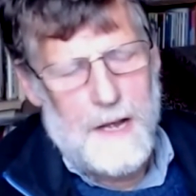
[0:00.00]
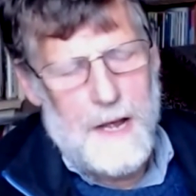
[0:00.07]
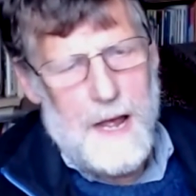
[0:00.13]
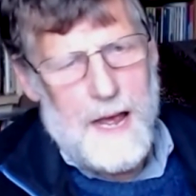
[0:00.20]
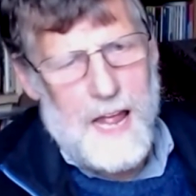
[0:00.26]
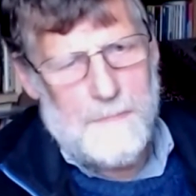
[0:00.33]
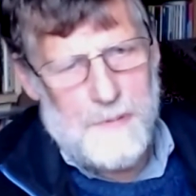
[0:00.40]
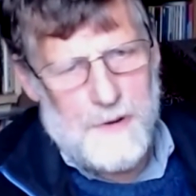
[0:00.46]

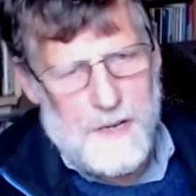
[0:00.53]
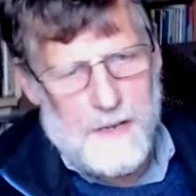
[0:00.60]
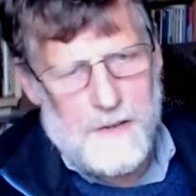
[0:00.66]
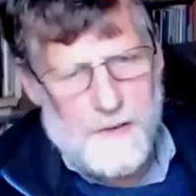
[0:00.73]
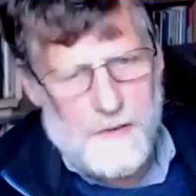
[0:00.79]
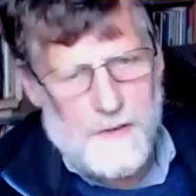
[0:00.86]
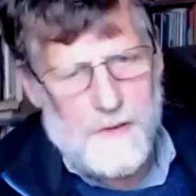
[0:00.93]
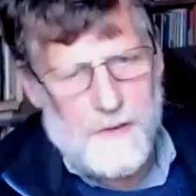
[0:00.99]
I put it
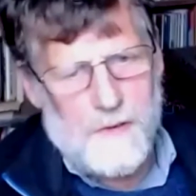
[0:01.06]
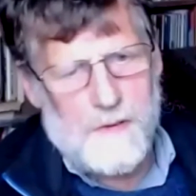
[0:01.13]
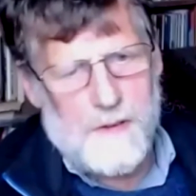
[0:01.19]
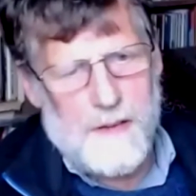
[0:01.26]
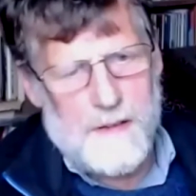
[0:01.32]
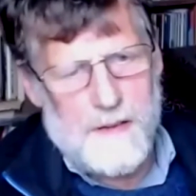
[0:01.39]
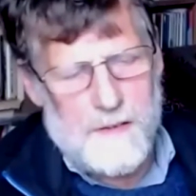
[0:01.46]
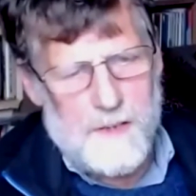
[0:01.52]
to you
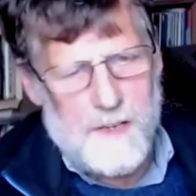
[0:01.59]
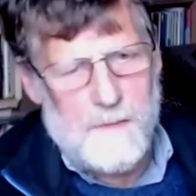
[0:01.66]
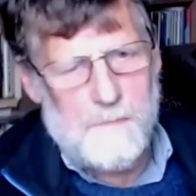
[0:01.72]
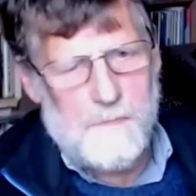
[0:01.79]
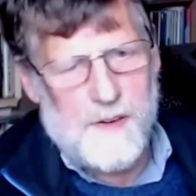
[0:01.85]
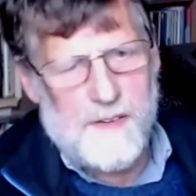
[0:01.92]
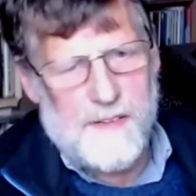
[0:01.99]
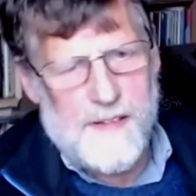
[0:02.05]
that the
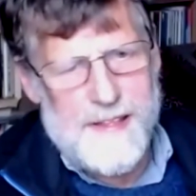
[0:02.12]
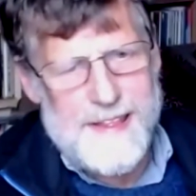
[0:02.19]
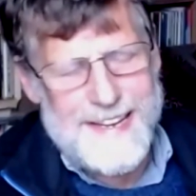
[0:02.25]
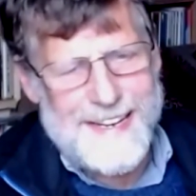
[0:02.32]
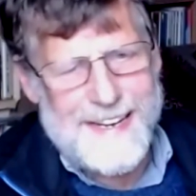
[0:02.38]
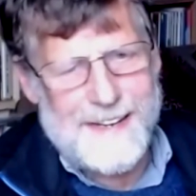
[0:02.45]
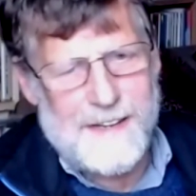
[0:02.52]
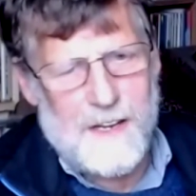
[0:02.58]
deepest
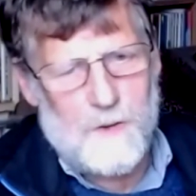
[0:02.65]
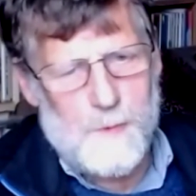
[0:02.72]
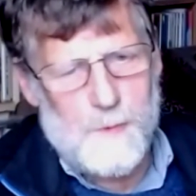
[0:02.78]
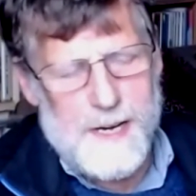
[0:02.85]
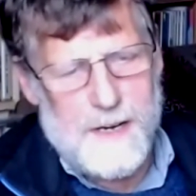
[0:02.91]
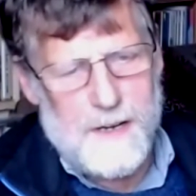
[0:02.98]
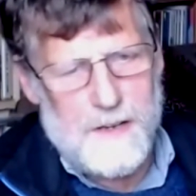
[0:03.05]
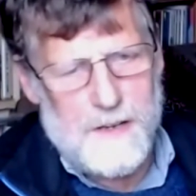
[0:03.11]
thing that we
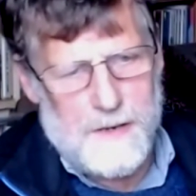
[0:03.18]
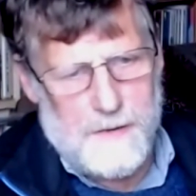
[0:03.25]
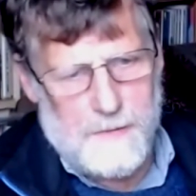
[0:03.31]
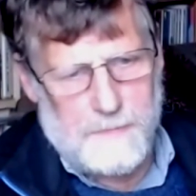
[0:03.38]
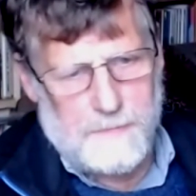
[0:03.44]
can do